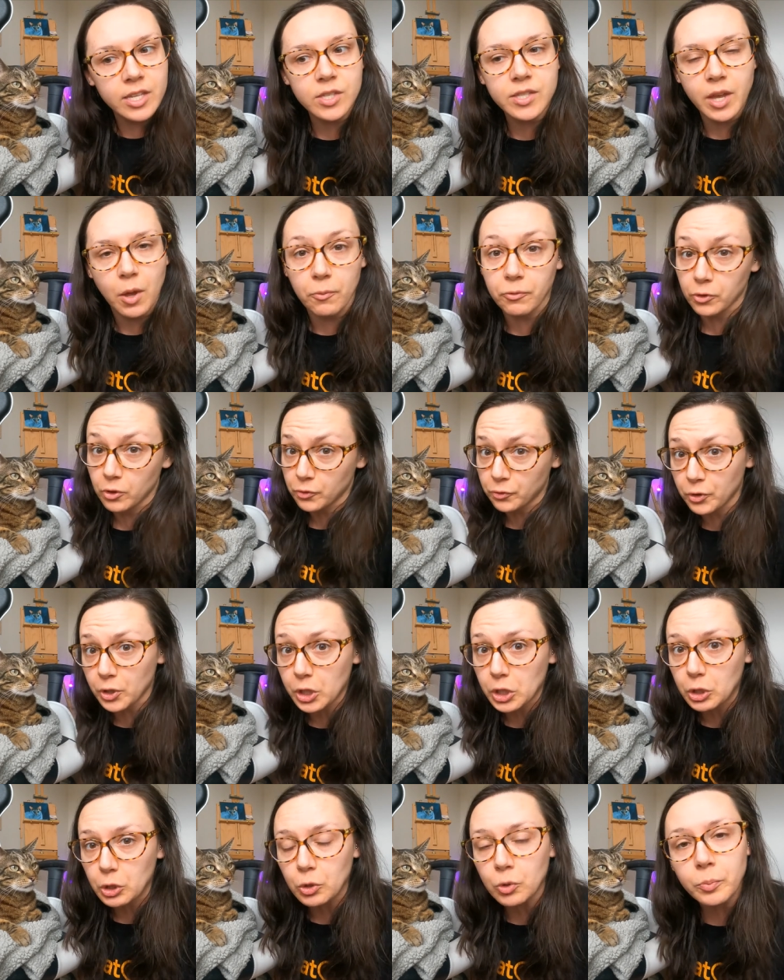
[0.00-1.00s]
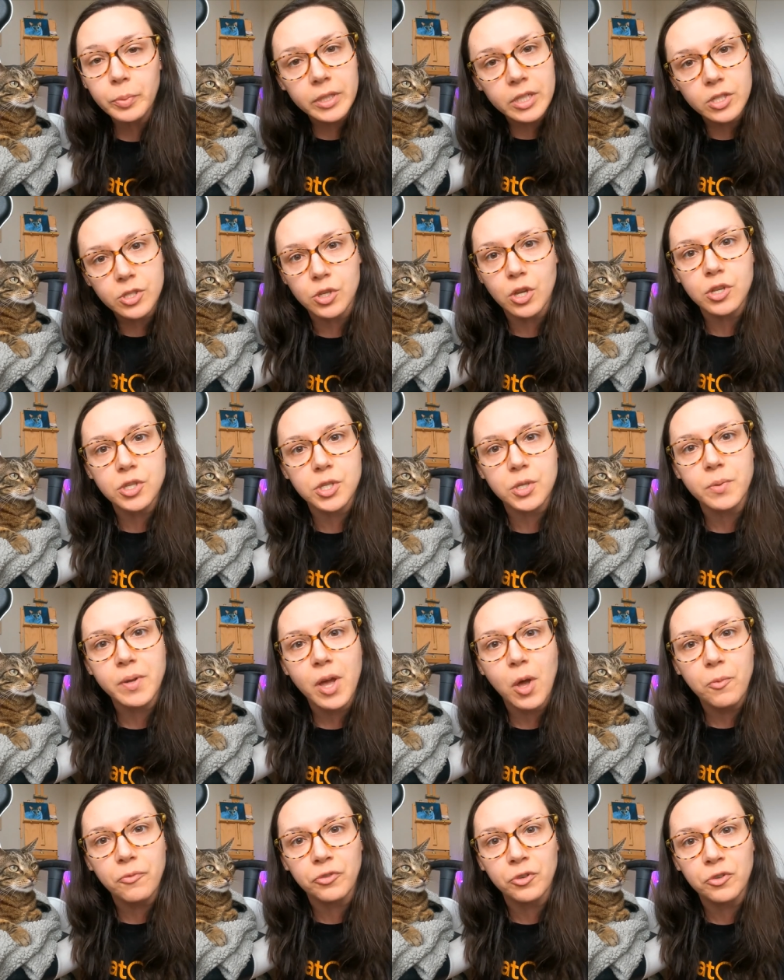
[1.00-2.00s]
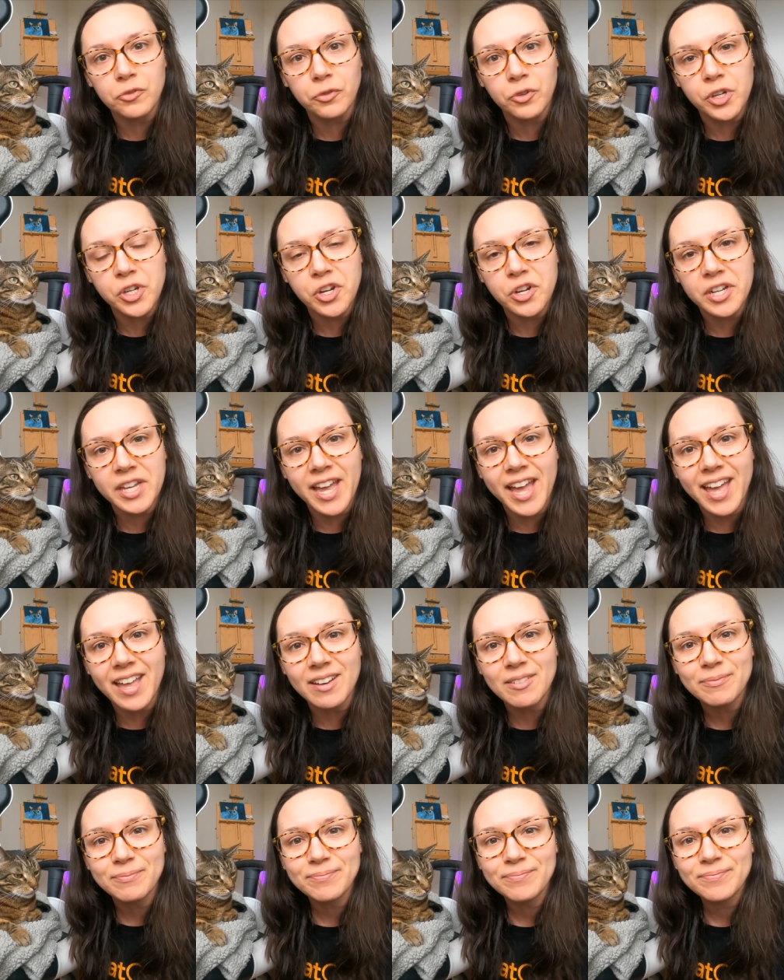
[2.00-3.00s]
is helpful for you, but it's also helpful for your cat.